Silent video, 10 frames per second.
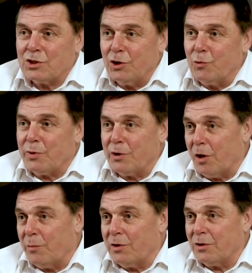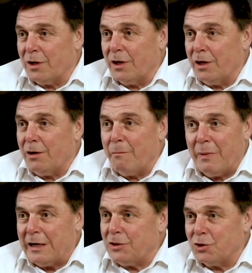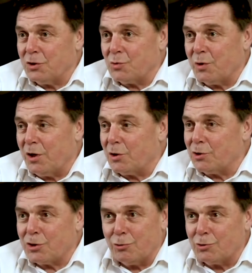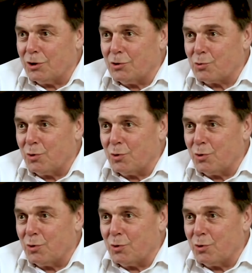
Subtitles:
still predominantly managers, we are consultants,